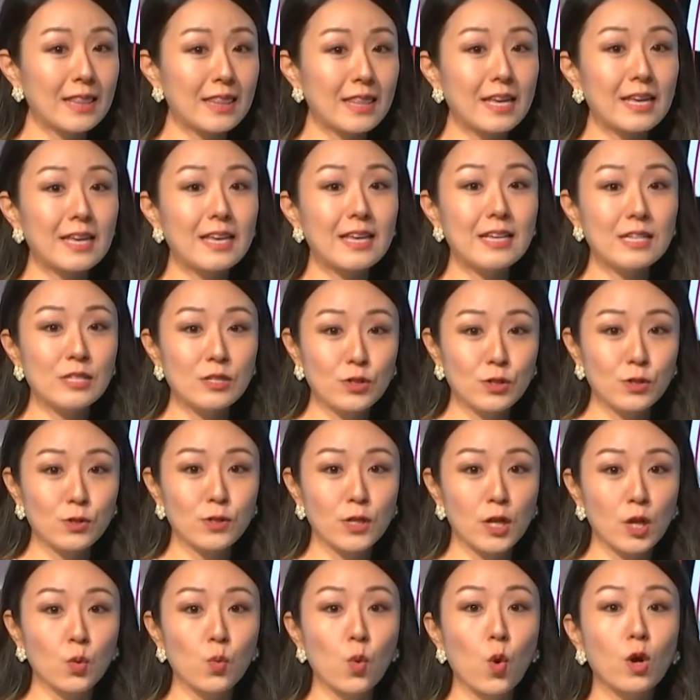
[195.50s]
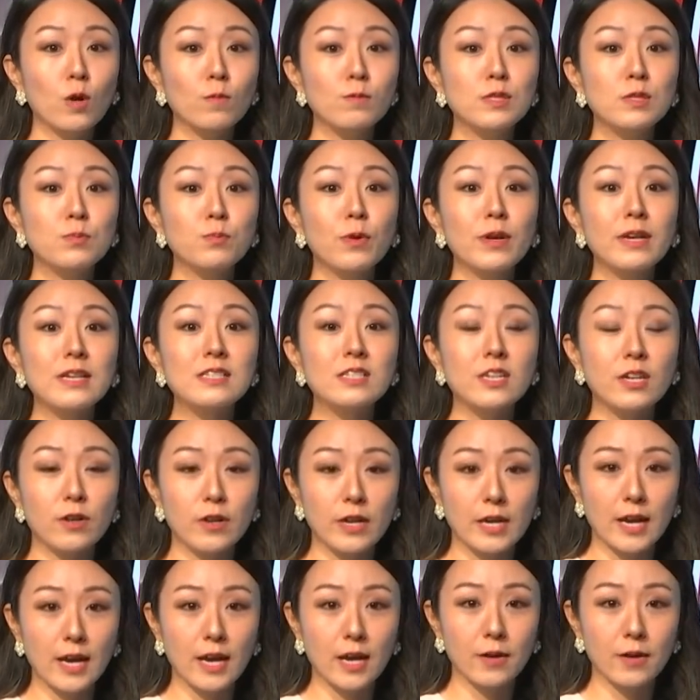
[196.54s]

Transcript: the eastern and warm springs area.